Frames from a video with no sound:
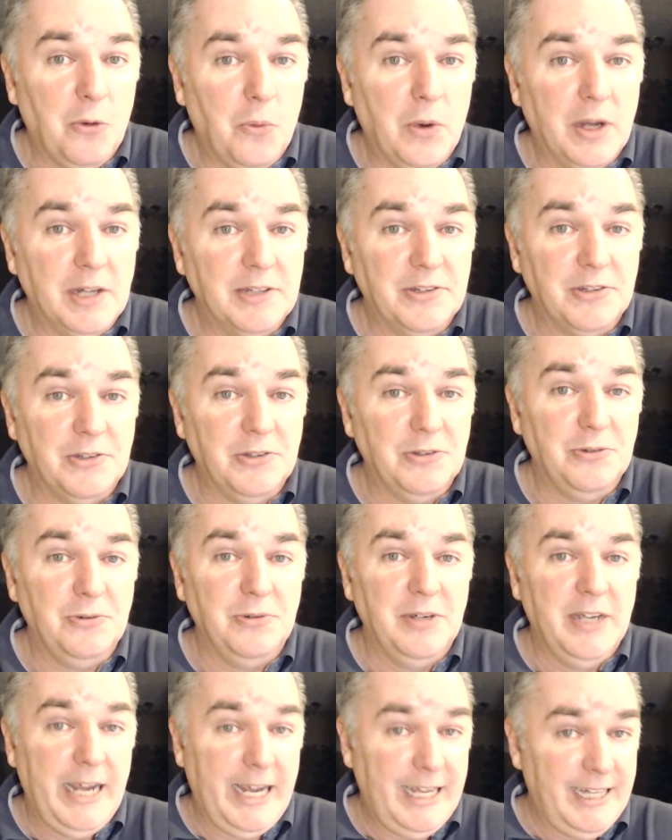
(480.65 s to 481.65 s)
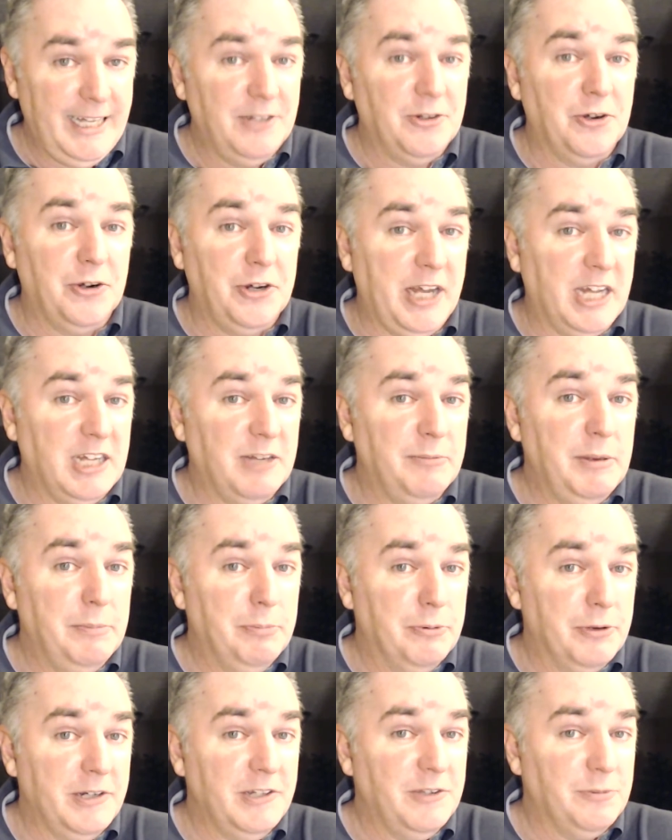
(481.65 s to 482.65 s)
want to, and they turned out to be
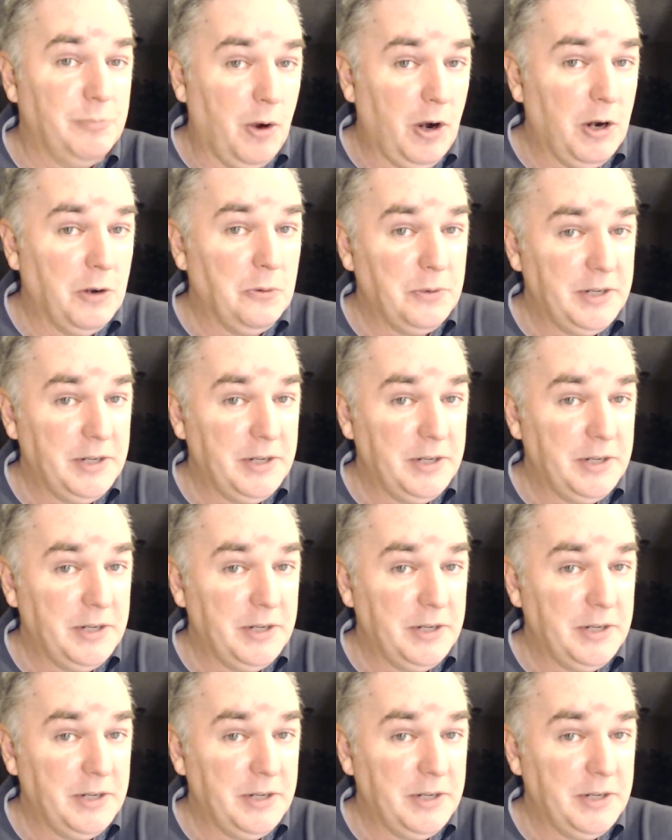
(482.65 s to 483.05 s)
pretty smart